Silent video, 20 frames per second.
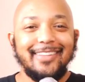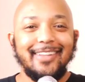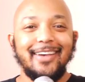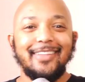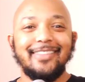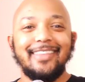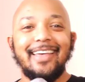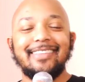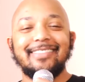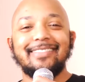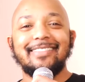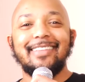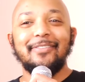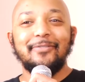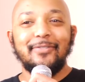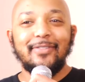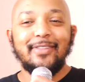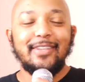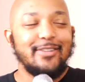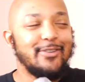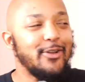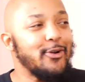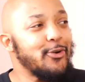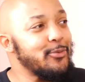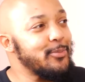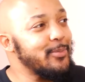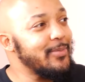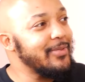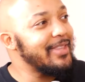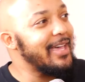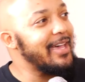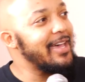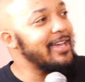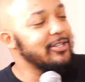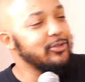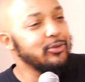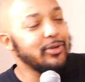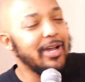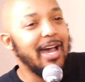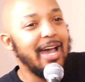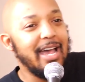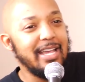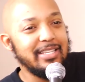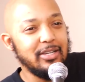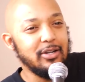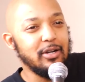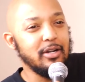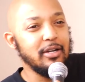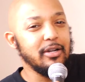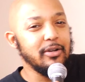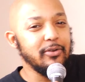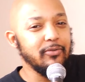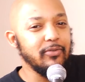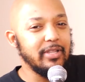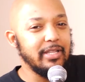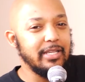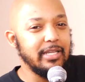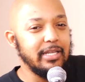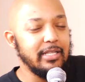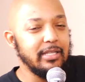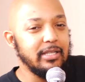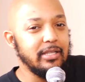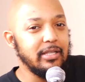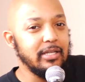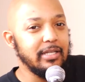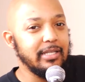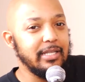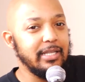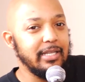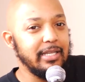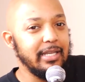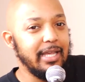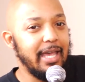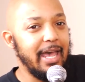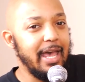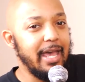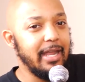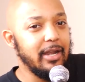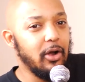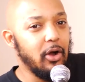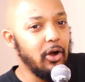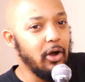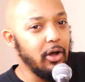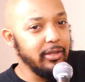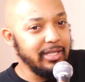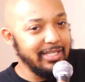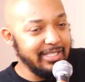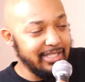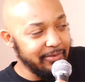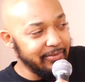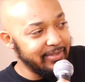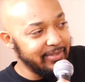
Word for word: no, that's definitely dope that you guys are really looking at all these